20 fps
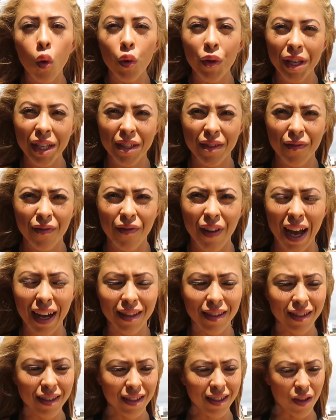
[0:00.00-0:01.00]
All these
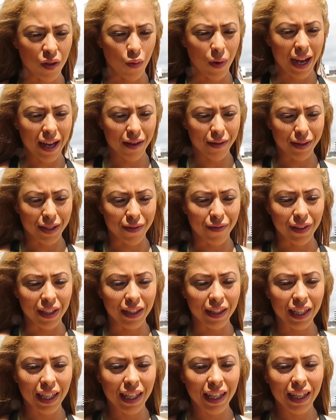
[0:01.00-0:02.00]
factors and the way I was
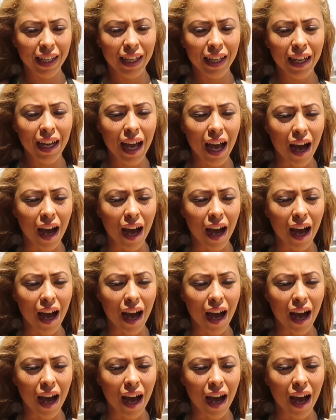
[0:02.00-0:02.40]
feeling